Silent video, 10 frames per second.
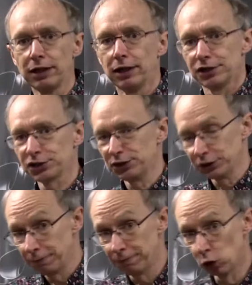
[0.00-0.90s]
So it's a
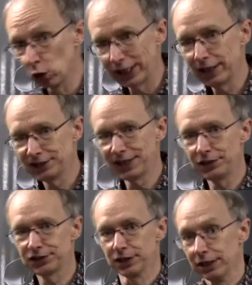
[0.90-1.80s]
4K
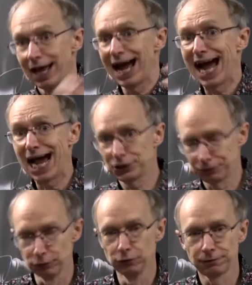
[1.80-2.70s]
sensor at
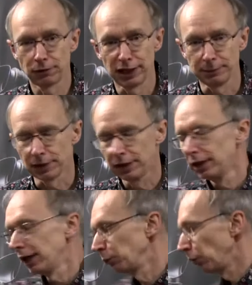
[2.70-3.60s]
full frame.
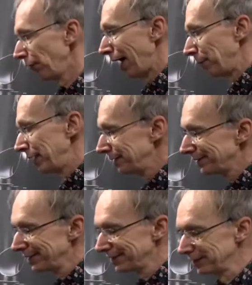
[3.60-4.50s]
And what that means
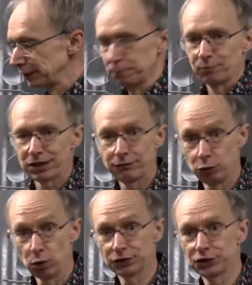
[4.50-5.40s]
is that if you
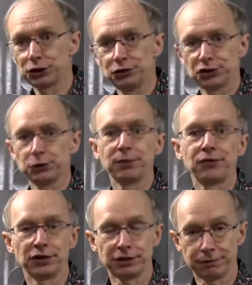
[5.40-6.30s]
want to shoot Super
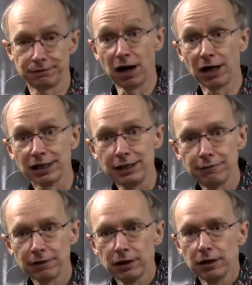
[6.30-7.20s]
35,
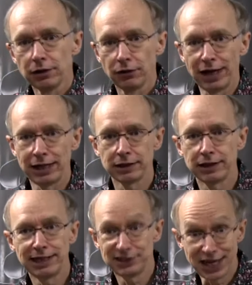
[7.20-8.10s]
then
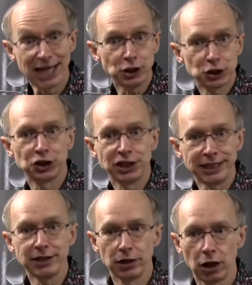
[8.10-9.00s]
it's
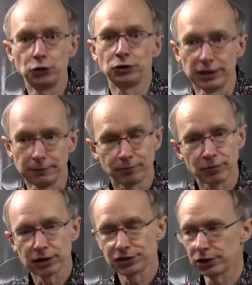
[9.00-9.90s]
HD only.
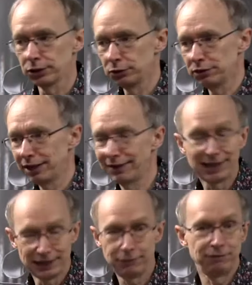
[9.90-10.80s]
So that
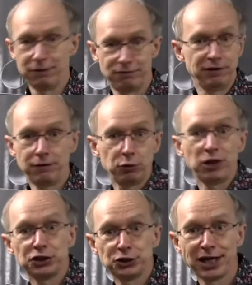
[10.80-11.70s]
if you only
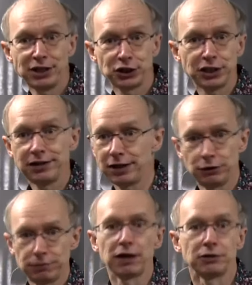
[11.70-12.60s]
shoot HD, then you're
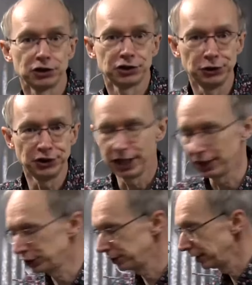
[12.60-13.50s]
fine, just shoot in
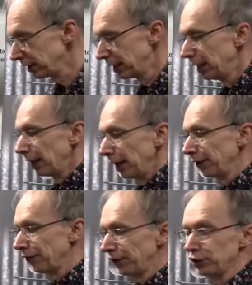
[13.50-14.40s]
HD. Other
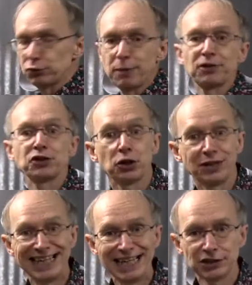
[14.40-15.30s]
things to remember, there's no
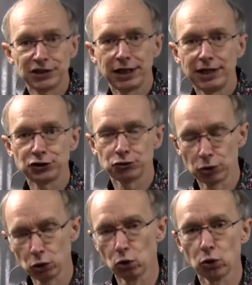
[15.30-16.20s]
interlaced
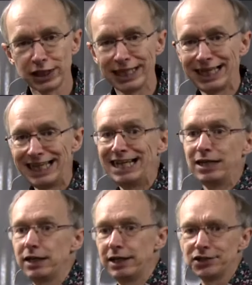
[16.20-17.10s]
recording in
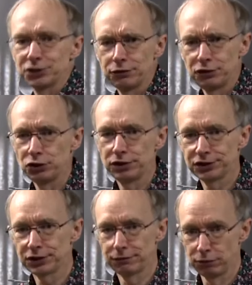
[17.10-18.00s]
here. So if you're doing
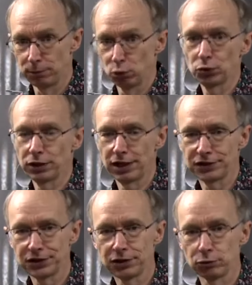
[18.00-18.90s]
stuff for a broadcaster
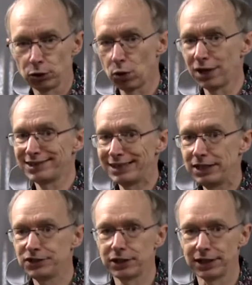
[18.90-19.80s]
that requires
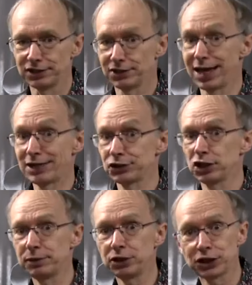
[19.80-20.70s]
interlaced, that's going to
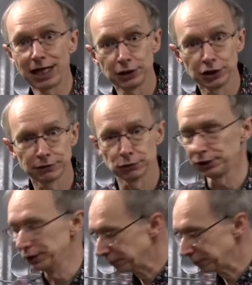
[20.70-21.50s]
be a challenge for you.